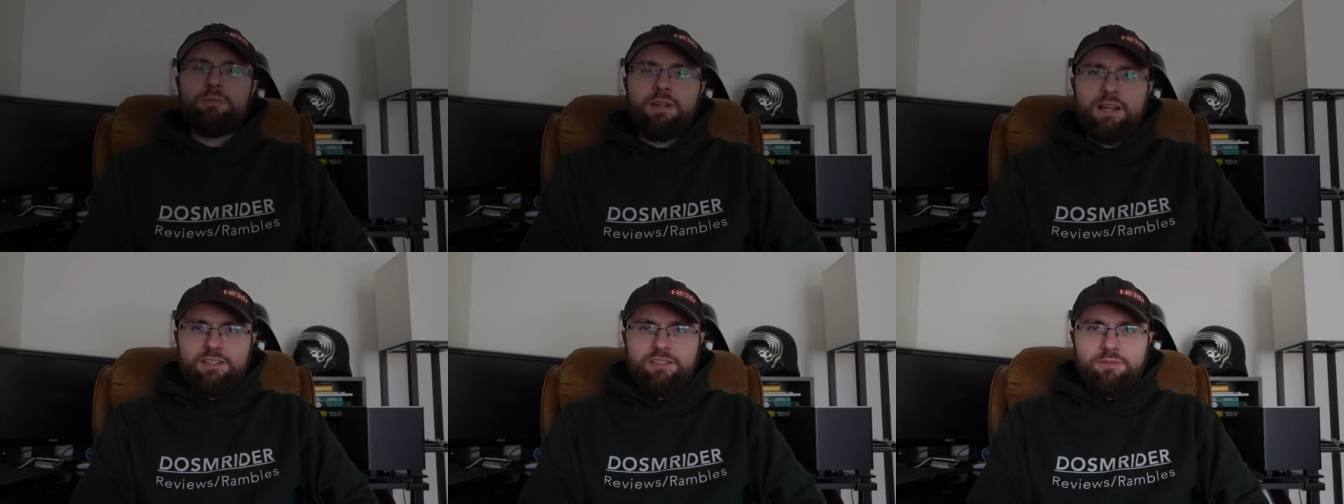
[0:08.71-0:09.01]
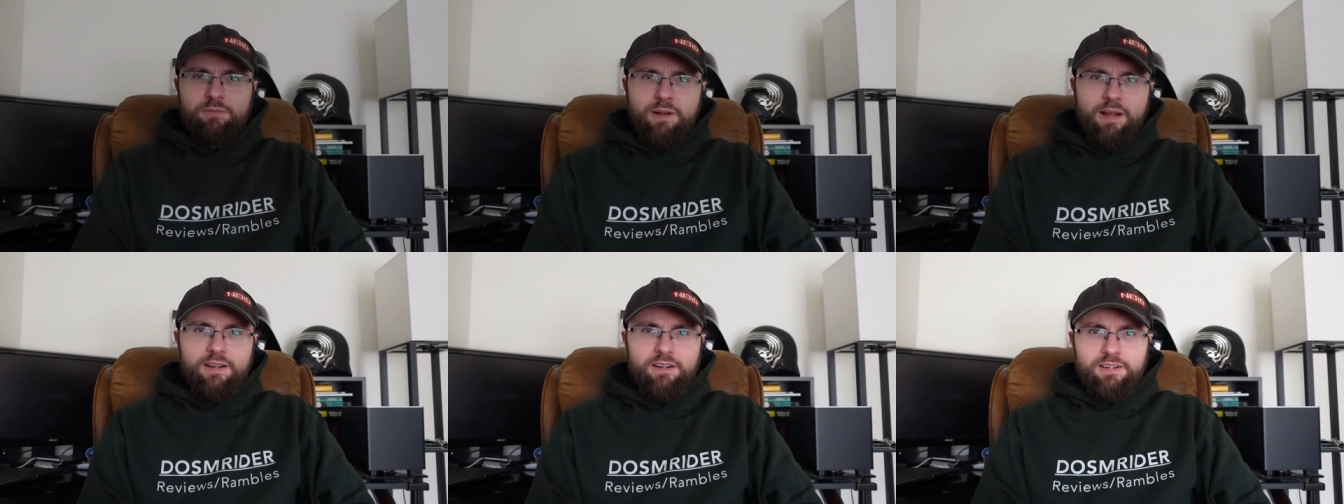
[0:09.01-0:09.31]

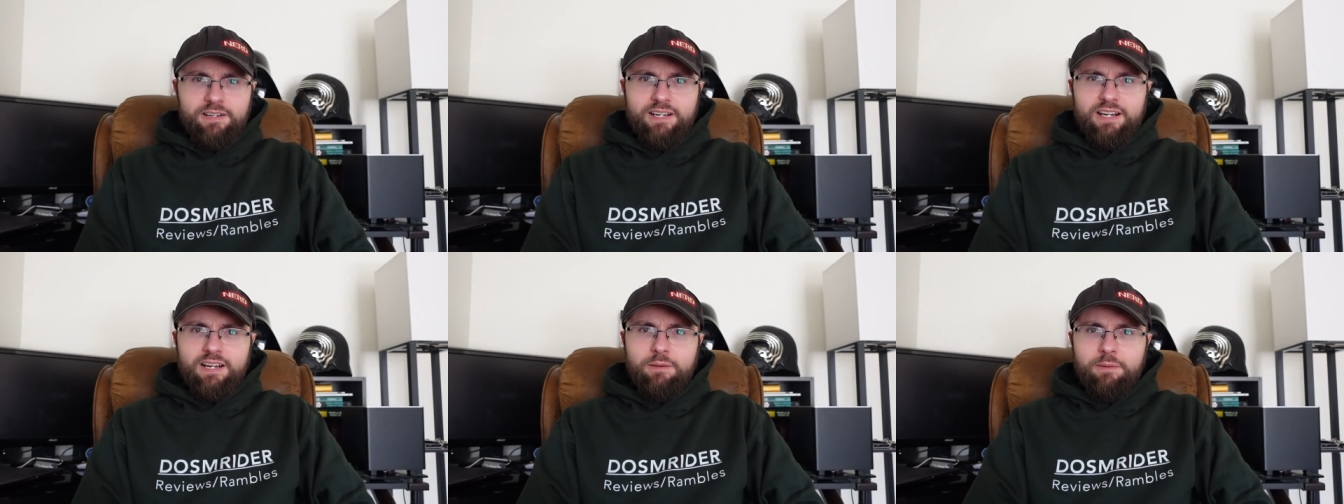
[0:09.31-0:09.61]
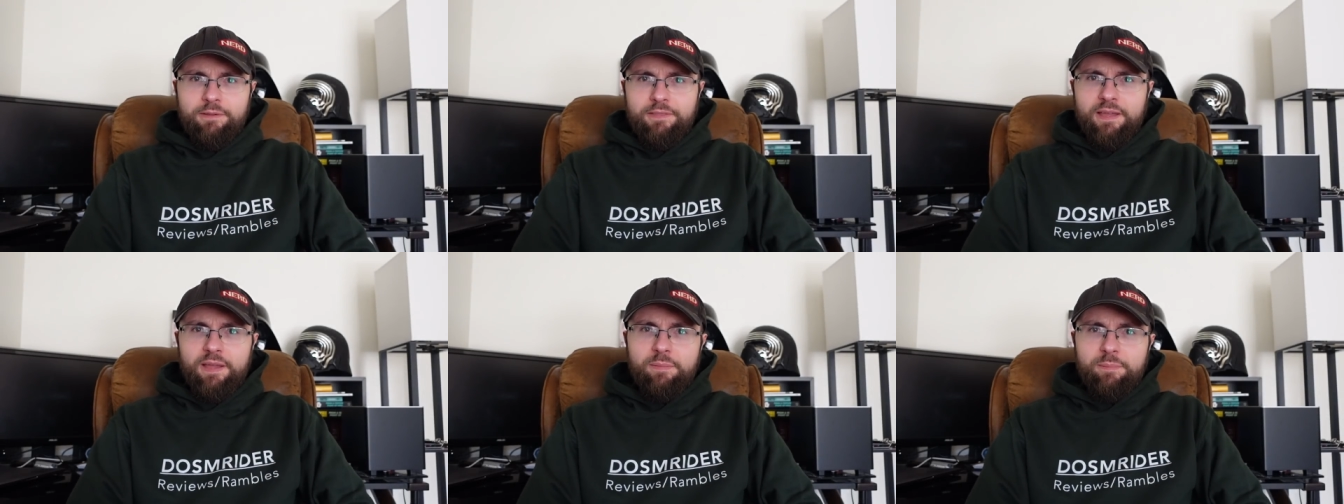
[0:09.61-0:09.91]
DosmRider here
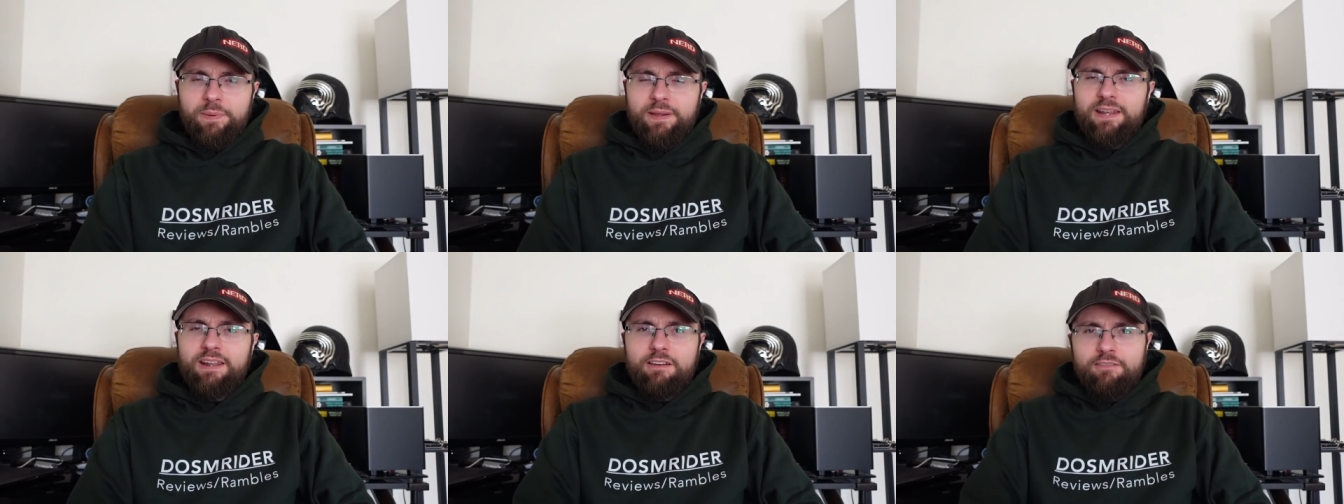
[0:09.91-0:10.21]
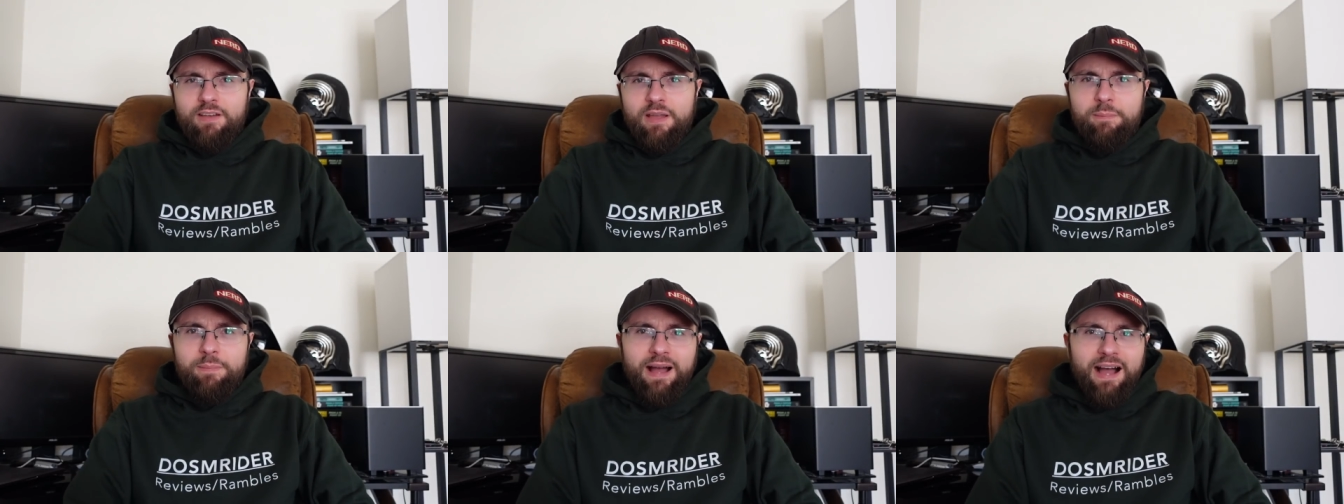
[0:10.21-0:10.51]
with a bit
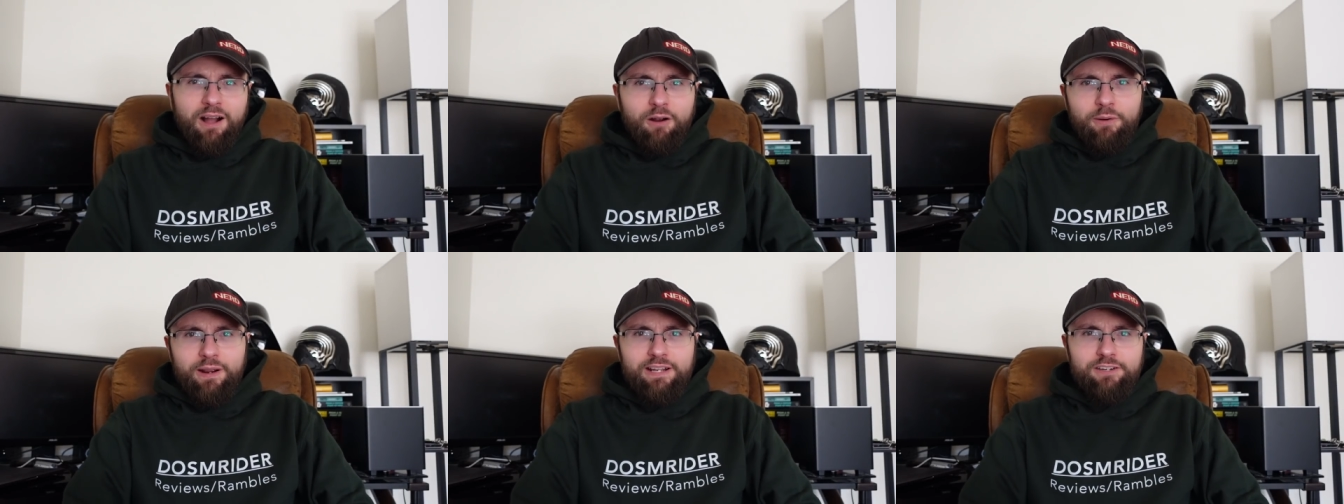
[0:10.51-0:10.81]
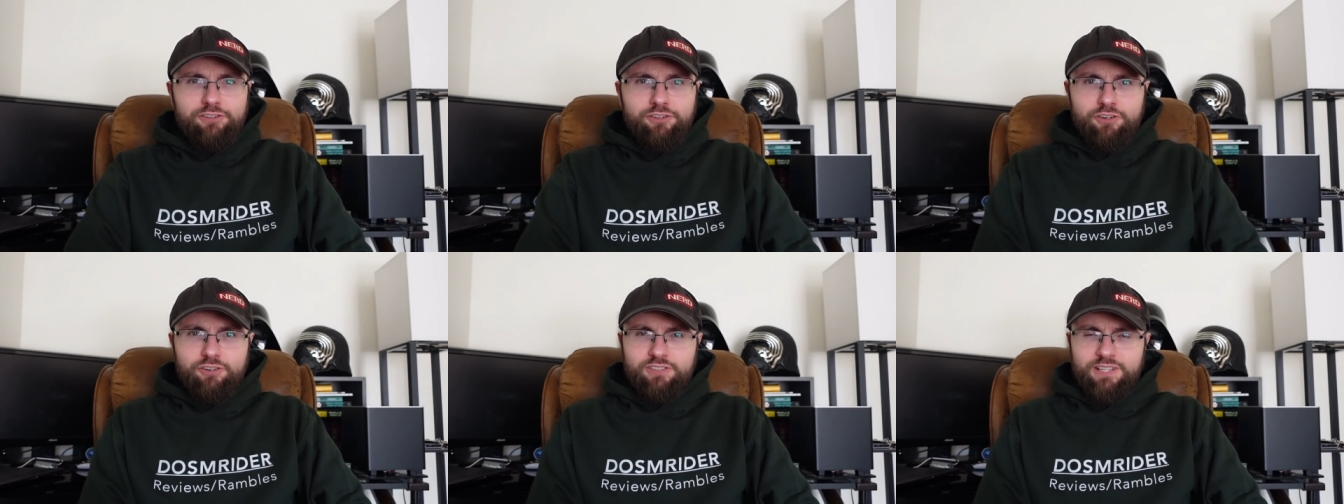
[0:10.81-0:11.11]
of a Power
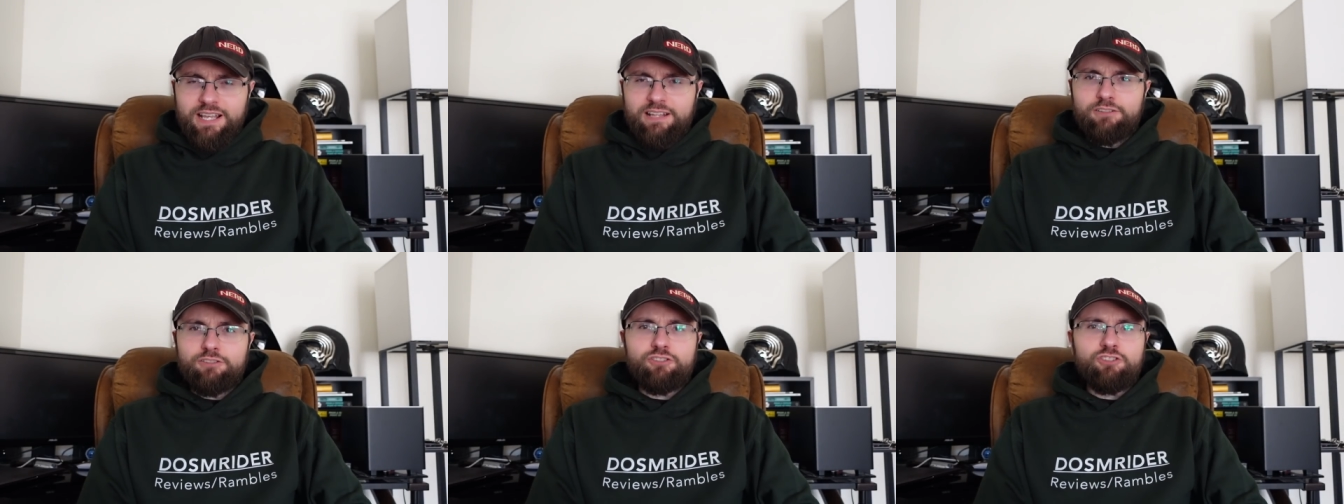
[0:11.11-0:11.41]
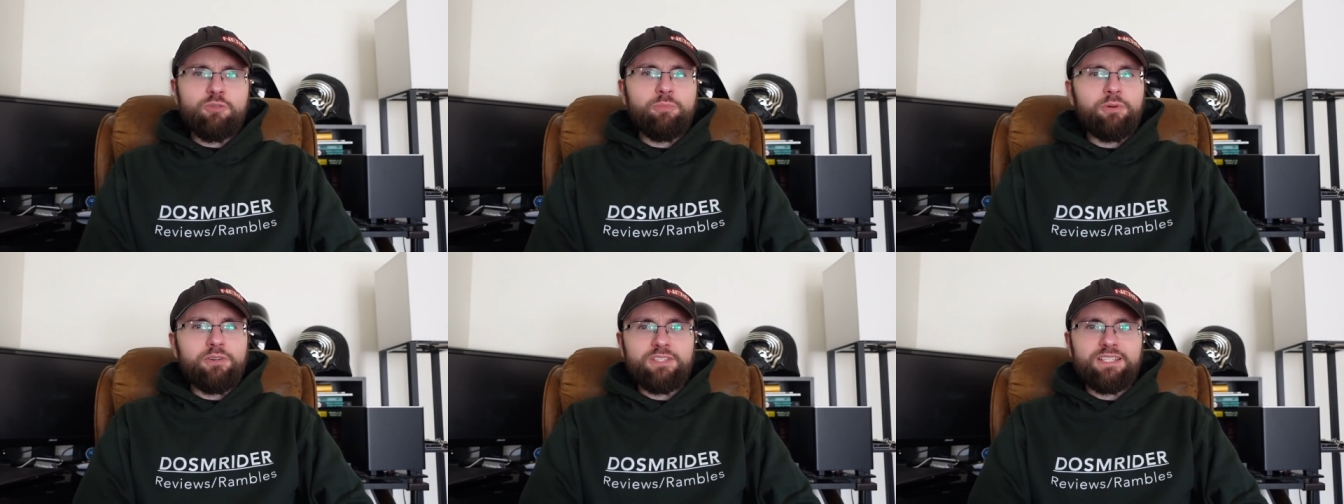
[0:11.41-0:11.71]
Rangers and Super